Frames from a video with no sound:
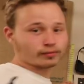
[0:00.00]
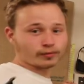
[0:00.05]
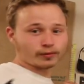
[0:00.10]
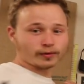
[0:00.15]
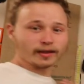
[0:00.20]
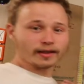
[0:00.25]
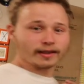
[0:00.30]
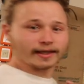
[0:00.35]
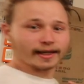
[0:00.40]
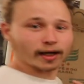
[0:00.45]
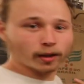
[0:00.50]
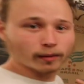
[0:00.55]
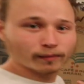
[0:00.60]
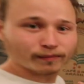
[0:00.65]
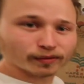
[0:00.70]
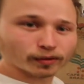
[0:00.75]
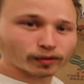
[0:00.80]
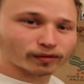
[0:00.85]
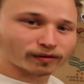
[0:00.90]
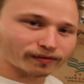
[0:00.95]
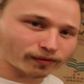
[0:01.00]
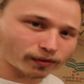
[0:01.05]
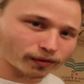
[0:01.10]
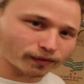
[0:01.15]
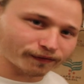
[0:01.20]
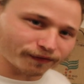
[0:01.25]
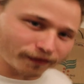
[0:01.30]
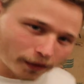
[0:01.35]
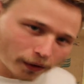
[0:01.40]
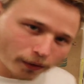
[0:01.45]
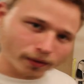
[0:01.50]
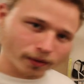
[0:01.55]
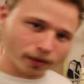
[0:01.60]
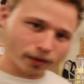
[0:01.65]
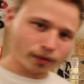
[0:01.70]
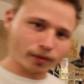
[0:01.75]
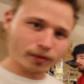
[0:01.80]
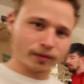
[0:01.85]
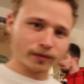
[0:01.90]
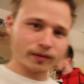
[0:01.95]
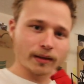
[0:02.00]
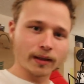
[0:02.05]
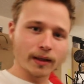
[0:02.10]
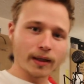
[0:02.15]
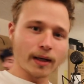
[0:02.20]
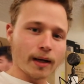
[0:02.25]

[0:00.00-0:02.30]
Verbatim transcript: really helpful for vocals,